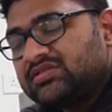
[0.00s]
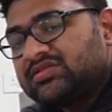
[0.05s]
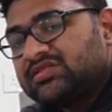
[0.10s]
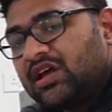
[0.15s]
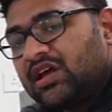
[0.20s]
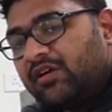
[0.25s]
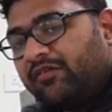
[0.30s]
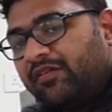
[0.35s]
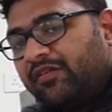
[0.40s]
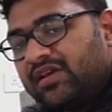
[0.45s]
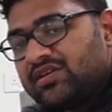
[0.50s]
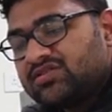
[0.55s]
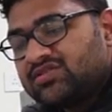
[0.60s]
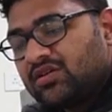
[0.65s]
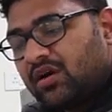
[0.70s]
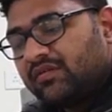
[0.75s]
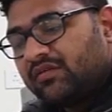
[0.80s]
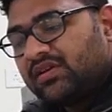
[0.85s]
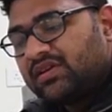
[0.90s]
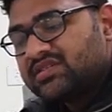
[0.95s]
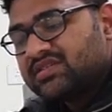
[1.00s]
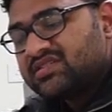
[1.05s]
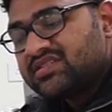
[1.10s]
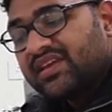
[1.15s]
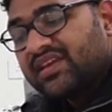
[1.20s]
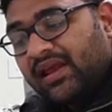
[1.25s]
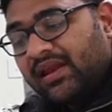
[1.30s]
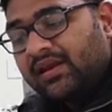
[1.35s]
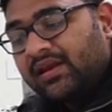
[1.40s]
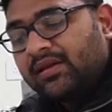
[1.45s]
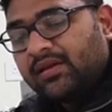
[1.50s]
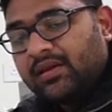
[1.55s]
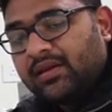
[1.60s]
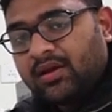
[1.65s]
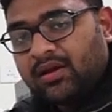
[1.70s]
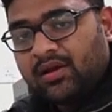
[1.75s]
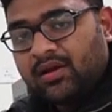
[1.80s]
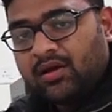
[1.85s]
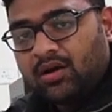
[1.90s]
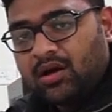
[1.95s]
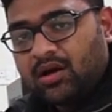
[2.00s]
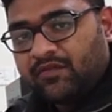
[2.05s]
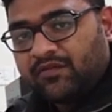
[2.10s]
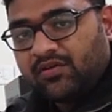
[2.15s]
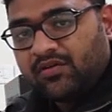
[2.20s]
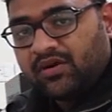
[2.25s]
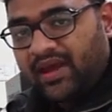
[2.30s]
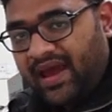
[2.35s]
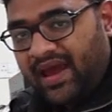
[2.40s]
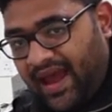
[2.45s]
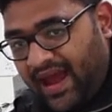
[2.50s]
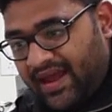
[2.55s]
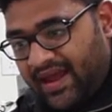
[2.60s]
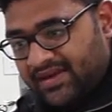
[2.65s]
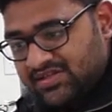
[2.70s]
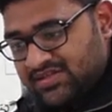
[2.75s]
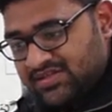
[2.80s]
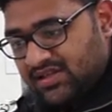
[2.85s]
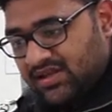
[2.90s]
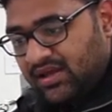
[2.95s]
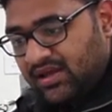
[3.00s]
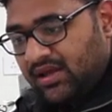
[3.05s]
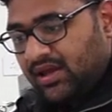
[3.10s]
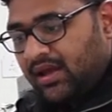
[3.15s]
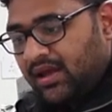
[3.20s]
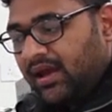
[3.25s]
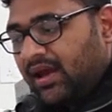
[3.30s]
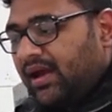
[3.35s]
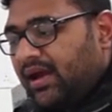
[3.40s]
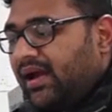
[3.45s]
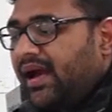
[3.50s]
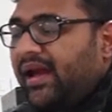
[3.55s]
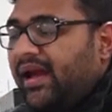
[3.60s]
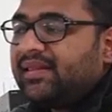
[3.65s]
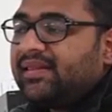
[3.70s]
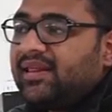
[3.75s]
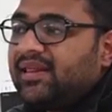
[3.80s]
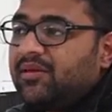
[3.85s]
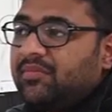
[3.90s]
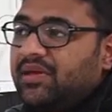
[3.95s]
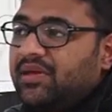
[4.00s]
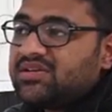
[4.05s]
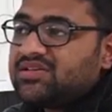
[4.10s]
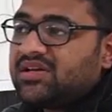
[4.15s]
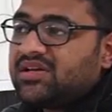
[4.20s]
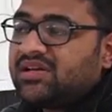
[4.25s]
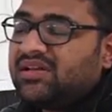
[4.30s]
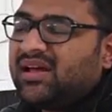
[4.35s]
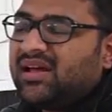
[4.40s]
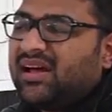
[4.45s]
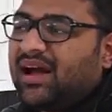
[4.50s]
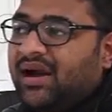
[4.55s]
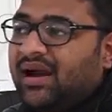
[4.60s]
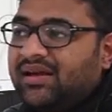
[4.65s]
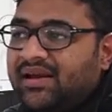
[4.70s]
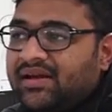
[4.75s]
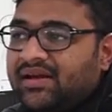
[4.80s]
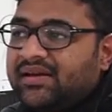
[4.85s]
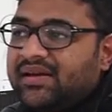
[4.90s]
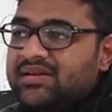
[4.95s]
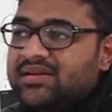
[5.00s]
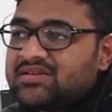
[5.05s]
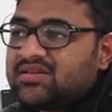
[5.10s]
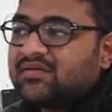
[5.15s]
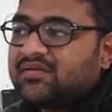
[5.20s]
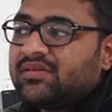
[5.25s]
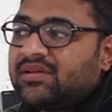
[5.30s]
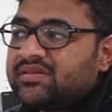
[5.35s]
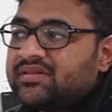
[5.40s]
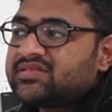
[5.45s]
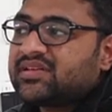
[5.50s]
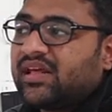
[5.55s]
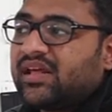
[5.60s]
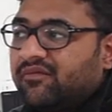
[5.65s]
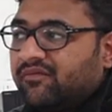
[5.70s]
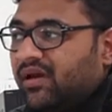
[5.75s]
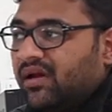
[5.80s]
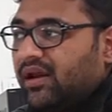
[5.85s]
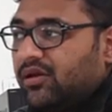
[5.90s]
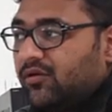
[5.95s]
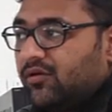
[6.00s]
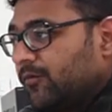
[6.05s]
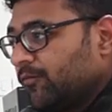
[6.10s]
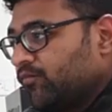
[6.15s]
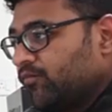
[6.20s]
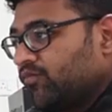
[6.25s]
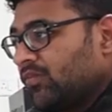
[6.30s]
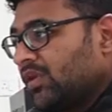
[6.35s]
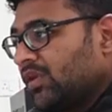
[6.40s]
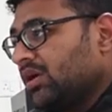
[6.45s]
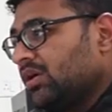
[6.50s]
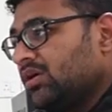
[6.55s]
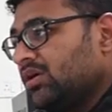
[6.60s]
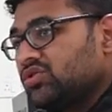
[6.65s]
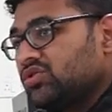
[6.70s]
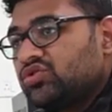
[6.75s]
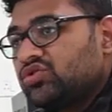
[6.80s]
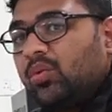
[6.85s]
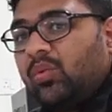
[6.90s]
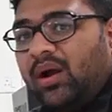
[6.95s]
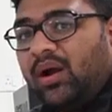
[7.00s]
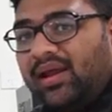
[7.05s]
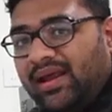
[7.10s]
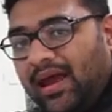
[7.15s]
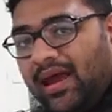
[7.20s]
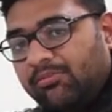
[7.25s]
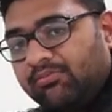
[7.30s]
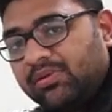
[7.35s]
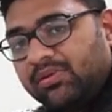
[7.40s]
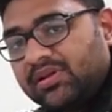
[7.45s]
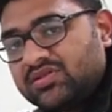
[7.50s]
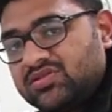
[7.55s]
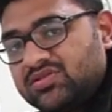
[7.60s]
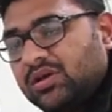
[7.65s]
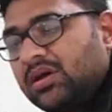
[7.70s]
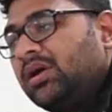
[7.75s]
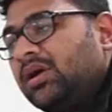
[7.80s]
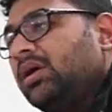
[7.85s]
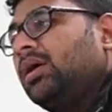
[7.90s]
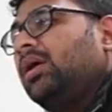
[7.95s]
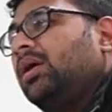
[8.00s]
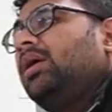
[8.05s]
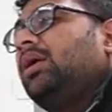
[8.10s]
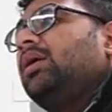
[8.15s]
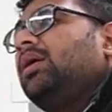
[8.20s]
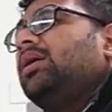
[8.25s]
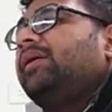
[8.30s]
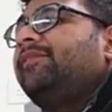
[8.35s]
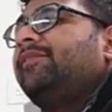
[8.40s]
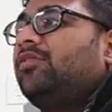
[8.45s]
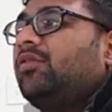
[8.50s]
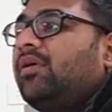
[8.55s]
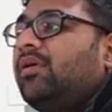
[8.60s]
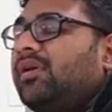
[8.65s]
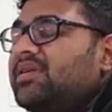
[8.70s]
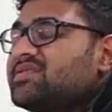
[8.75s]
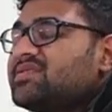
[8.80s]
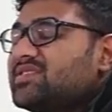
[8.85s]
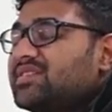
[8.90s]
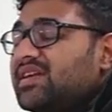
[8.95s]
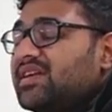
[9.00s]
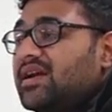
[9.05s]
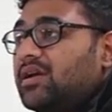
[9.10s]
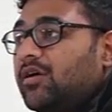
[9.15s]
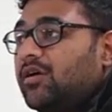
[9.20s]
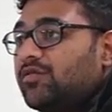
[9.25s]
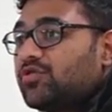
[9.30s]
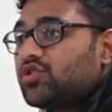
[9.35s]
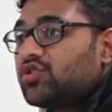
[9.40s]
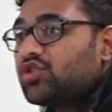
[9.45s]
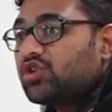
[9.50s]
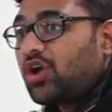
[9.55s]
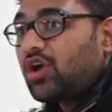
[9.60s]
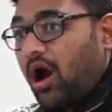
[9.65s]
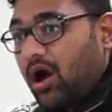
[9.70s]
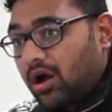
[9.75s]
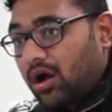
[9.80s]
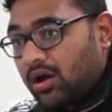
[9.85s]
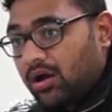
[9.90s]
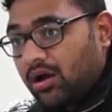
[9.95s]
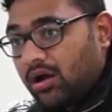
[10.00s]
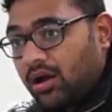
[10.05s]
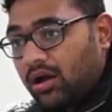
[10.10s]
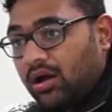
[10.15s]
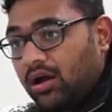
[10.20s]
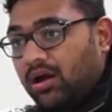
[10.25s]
surface of the skin of your hands, and they measure the conductance of the skin value. So what happens if you are in a state of shock?